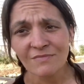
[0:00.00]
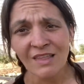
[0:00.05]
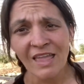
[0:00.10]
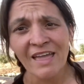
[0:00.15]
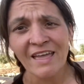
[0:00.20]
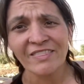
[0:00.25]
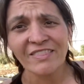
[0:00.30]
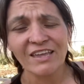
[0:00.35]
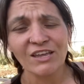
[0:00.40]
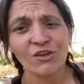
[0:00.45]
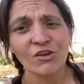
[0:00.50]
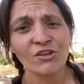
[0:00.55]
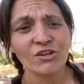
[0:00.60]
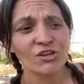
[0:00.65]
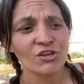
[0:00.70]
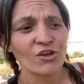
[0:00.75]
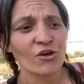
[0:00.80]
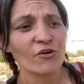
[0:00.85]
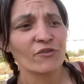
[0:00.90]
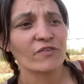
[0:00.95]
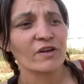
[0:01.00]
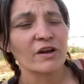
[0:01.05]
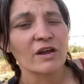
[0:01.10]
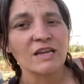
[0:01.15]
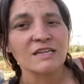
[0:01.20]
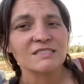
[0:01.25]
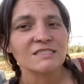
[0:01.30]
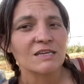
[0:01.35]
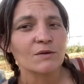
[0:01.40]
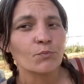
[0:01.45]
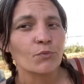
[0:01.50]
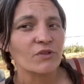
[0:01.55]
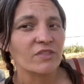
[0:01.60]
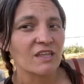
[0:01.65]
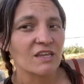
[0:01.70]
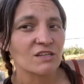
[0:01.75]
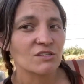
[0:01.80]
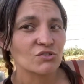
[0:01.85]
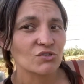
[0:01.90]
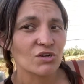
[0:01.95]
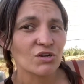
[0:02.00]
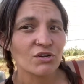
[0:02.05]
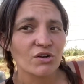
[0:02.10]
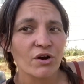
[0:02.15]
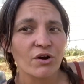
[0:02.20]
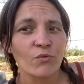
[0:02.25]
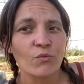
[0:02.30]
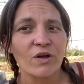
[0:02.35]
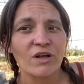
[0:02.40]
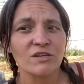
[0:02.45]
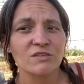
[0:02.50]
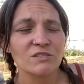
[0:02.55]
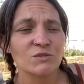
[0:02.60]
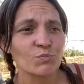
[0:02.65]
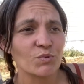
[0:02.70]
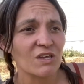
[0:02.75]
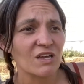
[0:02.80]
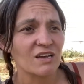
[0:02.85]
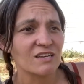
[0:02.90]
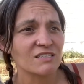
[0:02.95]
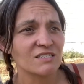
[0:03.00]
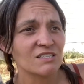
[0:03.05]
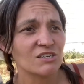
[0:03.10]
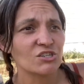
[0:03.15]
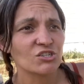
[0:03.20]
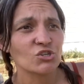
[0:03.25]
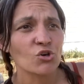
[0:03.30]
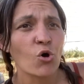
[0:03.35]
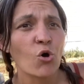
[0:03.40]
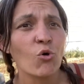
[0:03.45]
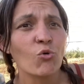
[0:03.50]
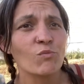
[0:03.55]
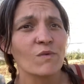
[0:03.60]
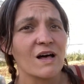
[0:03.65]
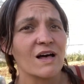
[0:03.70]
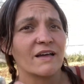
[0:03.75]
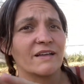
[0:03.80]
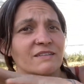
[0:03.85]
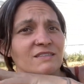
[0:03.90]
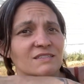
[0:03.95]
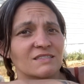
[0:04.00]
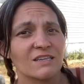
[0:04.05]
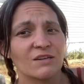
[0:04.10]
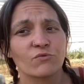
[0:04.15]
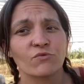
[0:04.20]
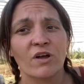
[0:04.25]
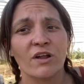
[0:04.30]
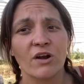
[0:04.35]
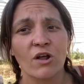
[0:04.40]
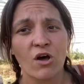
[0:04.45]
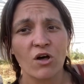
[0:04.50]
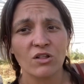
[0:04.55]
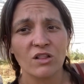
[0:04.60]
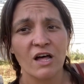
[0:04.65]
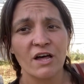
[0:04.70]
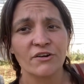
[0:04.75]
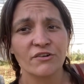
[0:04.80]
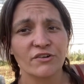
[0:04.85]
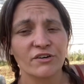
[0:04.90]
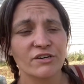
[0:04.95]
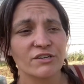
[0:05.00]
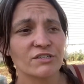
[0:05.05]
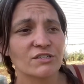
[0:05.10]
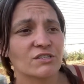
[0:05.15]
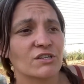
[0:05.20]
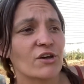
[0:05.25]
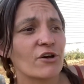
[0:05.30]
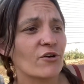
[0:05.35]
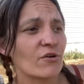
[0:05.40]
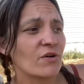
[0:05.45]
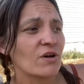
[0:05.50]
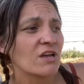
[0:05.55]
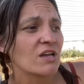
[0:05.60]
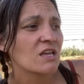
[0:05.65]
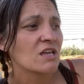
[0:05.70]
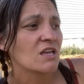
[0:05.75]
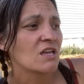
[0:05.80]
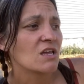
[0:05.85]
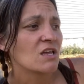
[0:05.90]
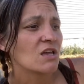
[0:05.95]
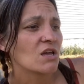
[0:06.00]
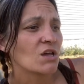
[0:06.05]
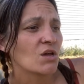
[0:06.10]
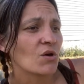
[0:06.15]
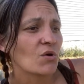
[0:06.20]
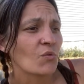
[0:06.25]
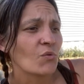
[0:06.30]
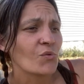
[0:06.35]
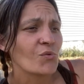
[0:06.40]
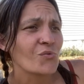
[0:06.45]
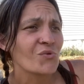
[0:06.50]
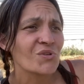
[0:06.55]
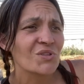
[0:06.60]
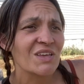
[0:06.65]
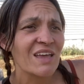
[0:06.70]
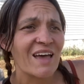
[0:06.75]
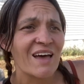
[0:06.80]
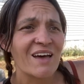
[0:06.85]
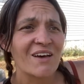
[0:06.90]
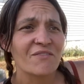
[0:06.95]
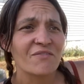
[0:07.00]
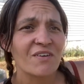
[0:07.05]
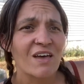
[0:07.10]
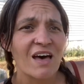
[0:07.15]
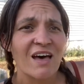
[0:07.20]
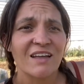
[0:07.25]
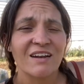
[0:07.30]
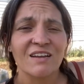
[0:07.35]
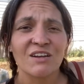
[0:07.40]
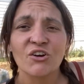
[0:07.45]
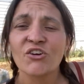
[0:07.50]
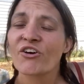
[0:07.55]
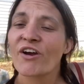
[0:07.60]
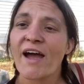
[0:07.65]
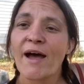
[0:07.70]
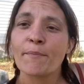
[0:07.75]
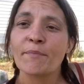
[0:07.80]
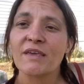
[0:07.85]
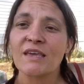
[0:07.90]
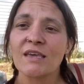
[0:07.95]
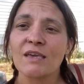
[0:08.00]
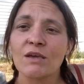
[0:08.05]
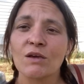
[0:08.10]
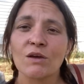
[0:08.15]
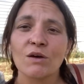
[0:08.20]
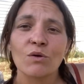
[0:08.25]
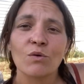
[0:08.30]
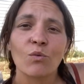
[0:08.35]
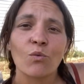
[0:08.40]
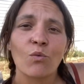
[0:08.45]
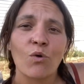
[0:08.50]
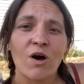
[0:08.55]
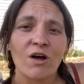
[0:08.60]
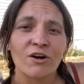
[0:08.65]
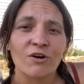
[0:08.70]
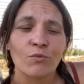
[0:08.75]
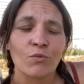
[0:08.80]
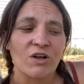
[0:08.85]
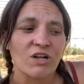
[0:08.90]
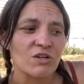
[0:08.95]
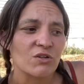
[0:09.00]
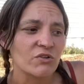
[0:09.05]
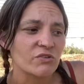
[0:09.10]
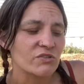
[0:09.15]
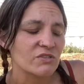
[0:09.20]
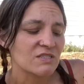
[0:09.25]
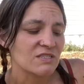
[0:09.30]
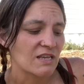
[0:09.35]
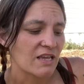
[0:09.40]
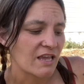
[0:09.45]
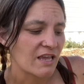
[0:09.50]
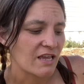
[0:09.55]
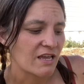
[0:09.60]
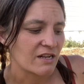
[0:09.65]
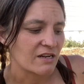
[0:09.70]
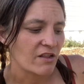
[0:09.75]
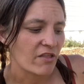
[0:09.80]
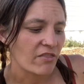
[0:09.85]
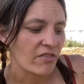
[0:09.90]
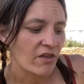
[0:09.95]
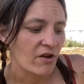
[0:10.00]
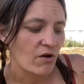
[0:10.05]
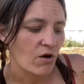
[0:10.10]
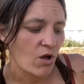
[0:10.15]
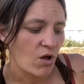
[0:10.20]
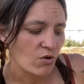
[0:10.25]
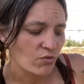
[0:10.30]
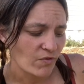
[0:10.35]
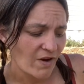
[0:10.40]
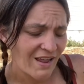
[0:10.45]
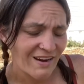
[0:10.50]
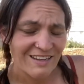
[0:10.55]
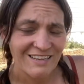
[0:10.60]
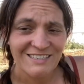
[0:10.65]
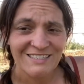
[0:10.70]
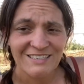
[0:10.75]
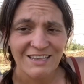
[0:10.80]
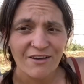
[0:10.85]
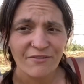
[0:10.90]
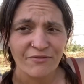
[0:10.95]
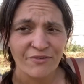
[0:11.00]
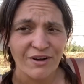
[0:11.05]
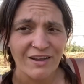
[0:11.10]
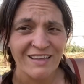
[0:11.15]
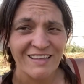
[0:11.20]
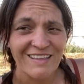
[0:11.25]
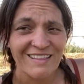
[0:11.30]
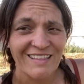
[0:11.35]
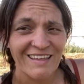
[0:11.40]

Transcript: And they couldn't go very deep when they drilled our wells because there's coal mines that run all under. So we really have kind of crappy water wells, and they're already suffering.